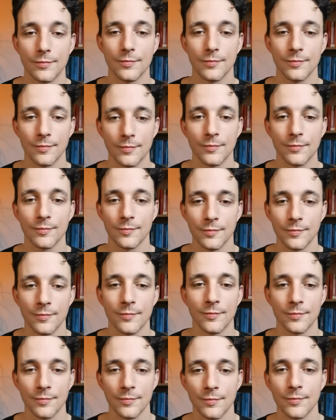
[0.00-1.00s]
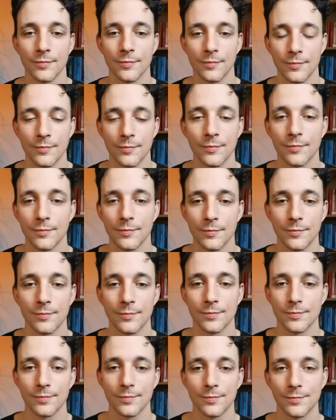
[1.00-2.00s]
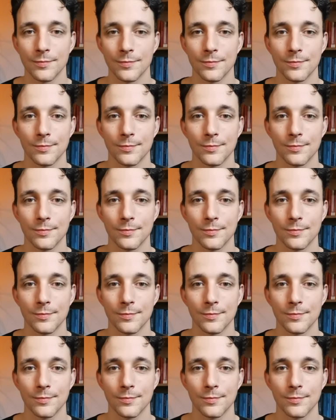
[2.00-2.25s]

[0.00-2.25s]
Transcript: And then all